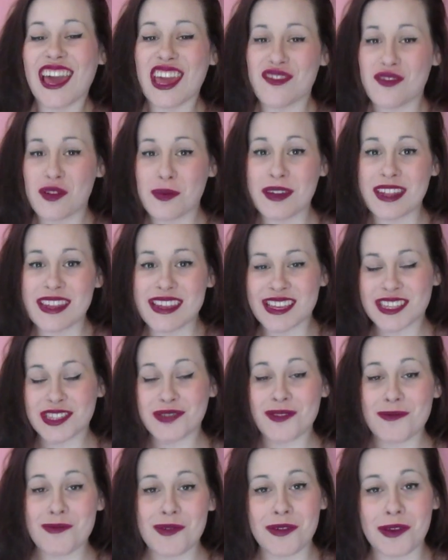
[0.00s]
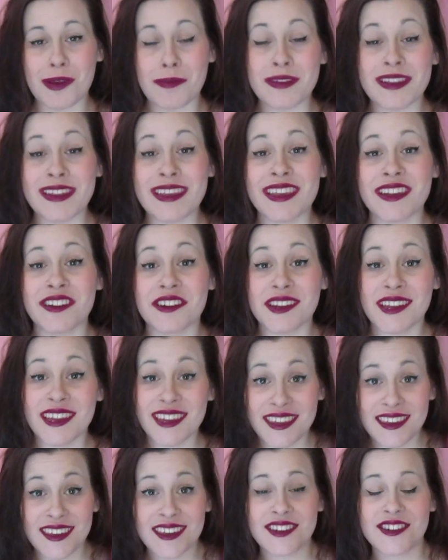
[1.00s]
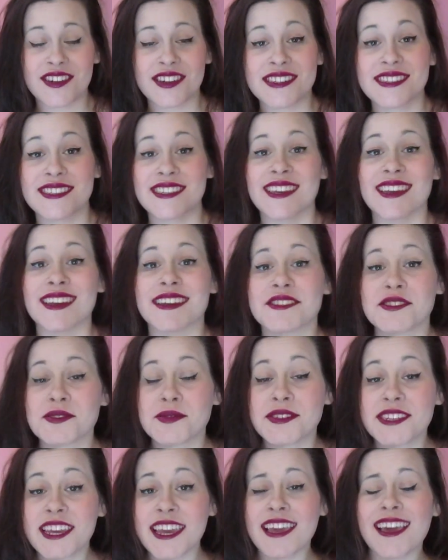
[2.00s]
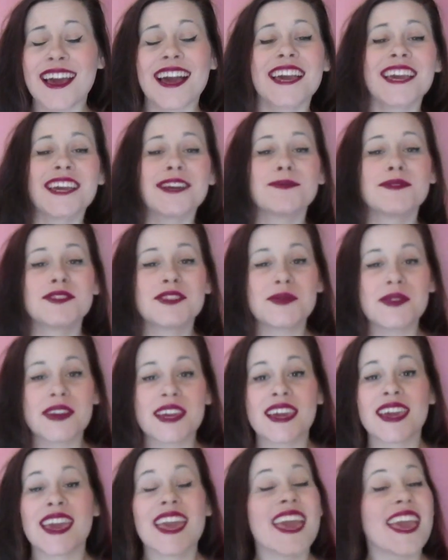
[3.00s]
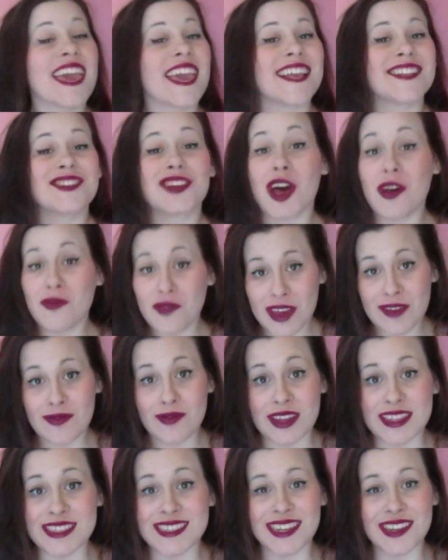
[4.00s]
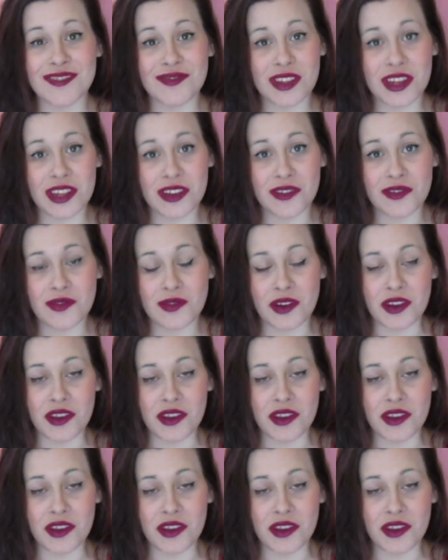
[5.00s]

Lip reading: Hi everybody, it's Sweet Book Remedy here, aka Gracie, and today I am doing a Top 5 Wednesday video for